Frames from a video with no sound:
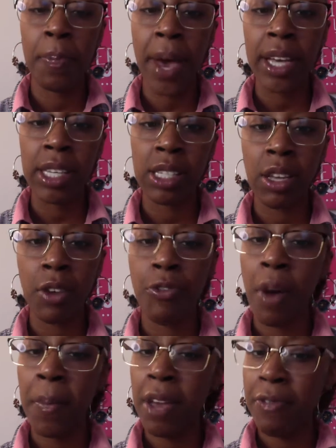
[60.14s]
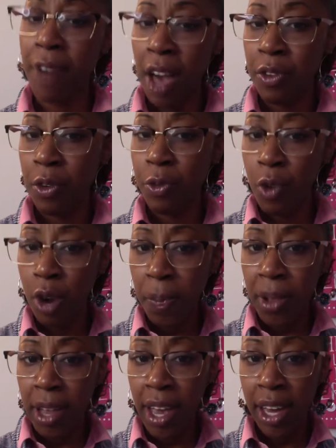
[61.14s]
best from a 504
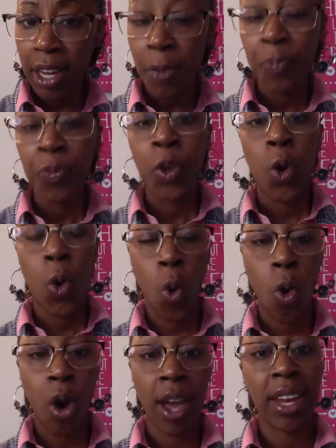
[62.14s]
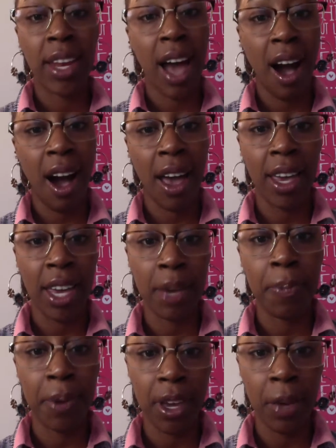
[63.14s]
plan or an
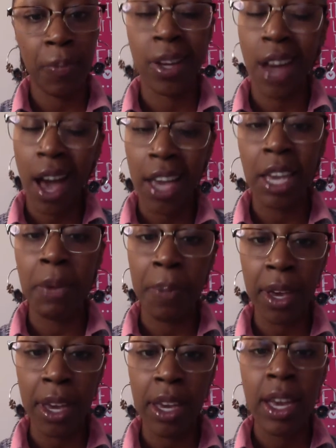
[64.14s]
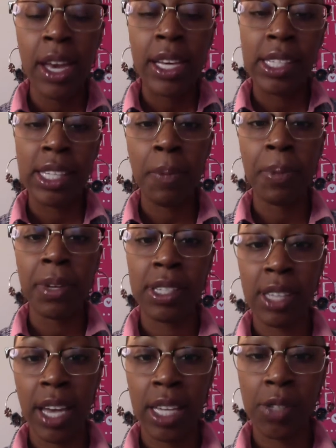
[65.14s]
IEP. An IEP simply
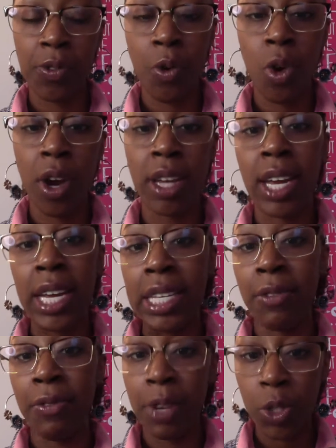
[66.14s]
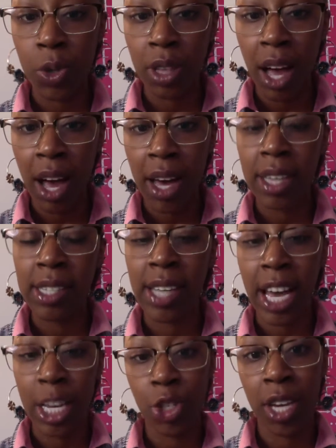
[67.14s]
stands for an individualized
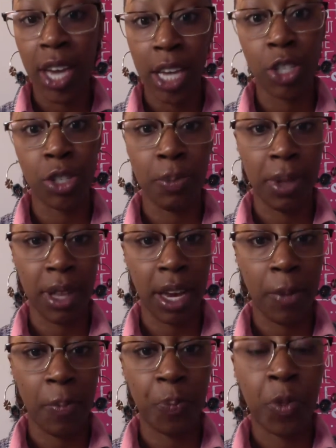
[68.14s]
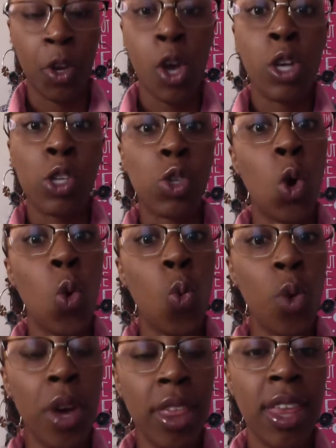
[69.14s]
education plan. So
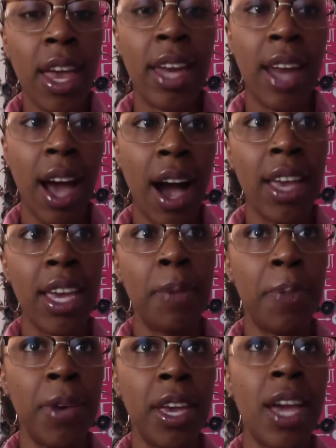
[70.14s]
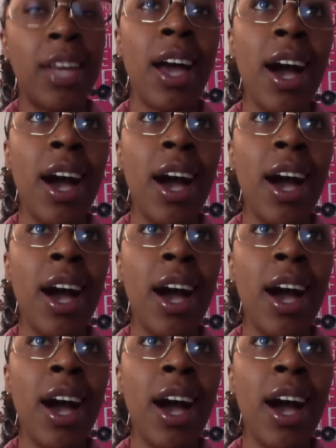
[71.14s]
with an IEP,